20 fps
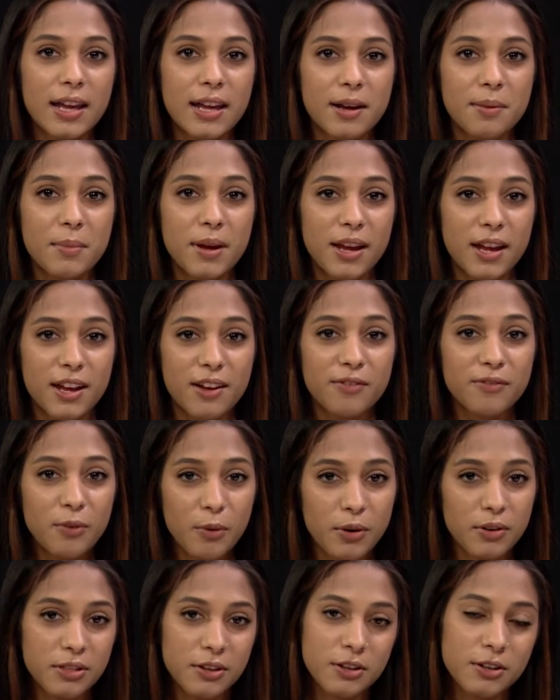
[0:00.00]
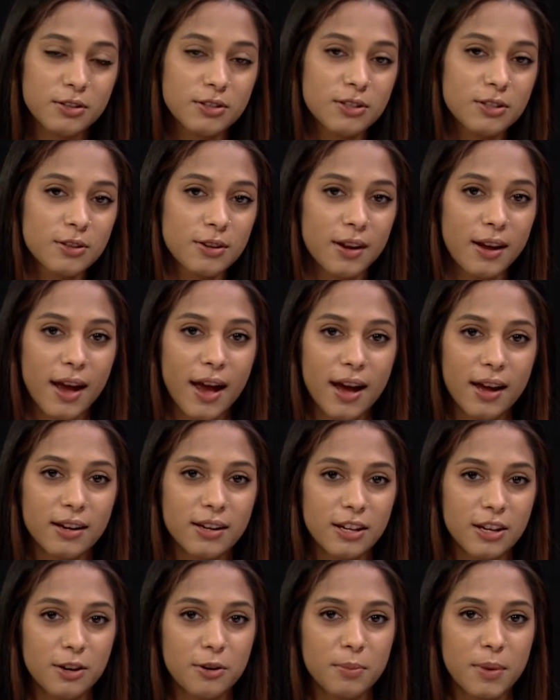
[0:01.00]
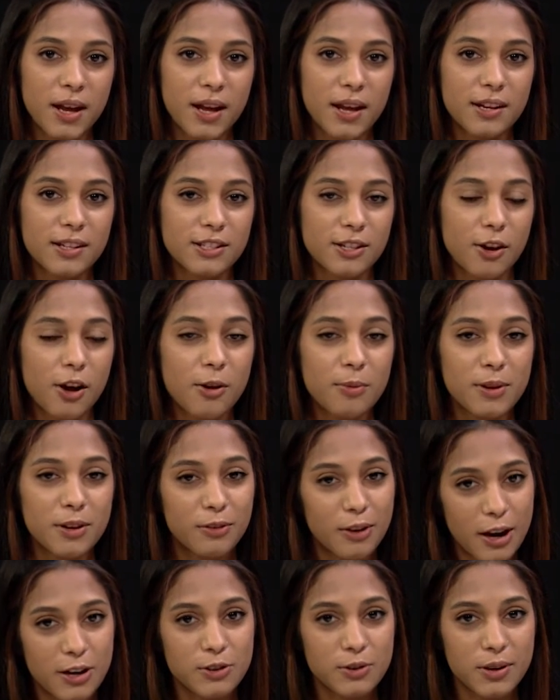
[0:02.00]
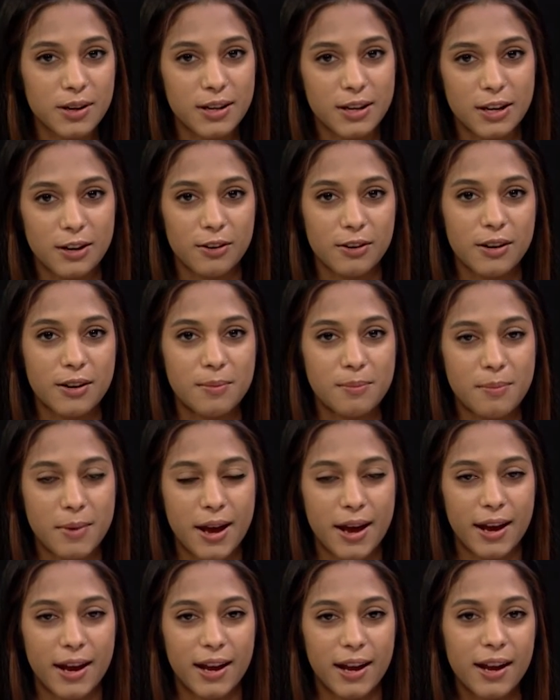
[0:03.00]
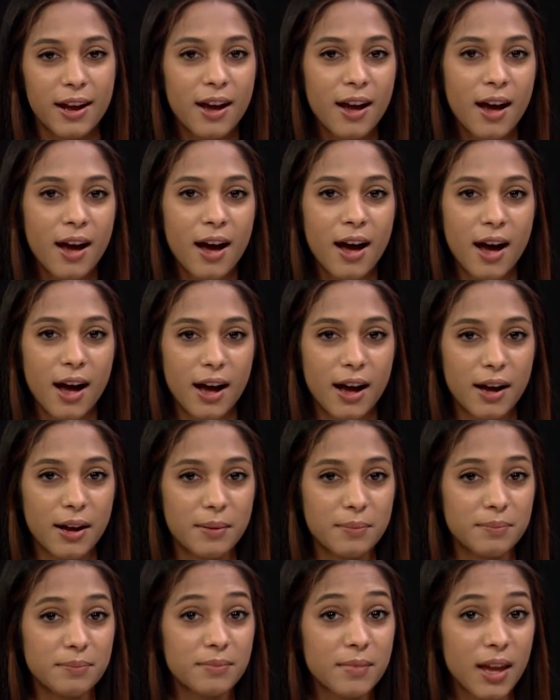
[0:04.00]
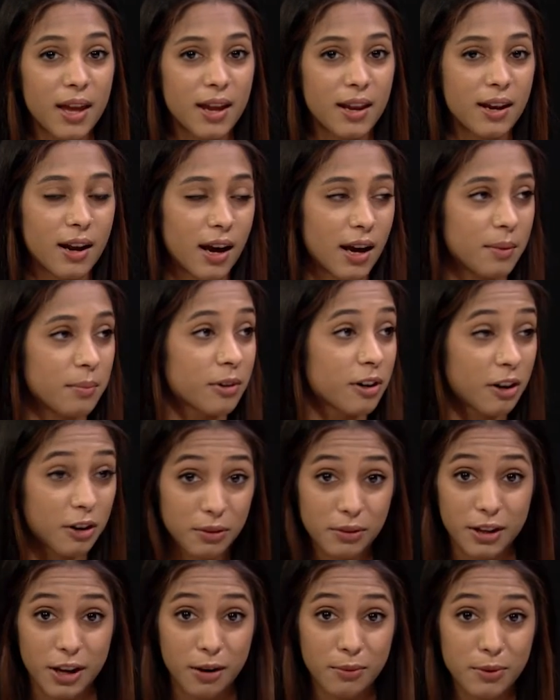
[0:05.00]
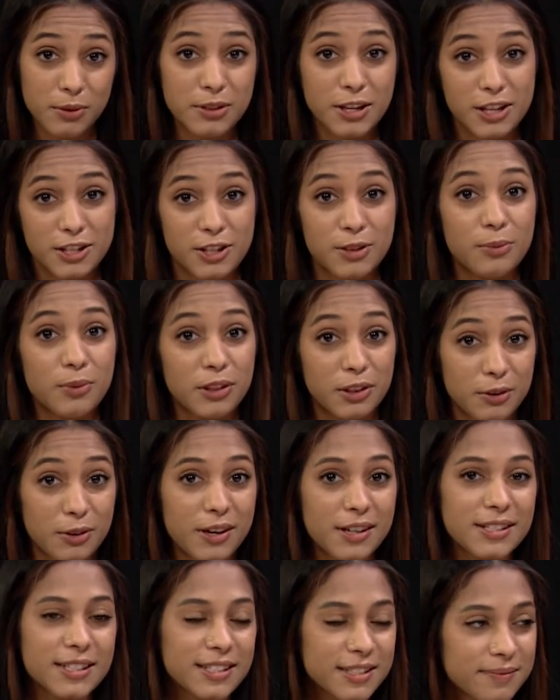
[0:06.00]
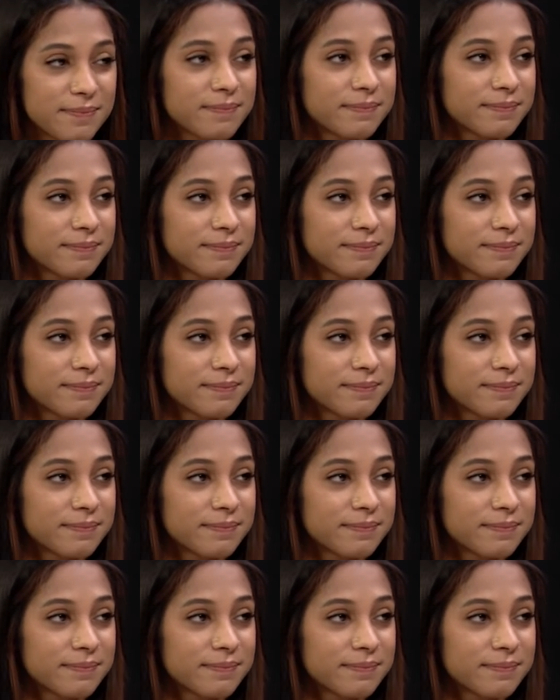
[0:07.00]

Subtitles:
am a 4th-year student at Neomed, so I'll be graduating here in May, and I'm currently on rotation with Chris.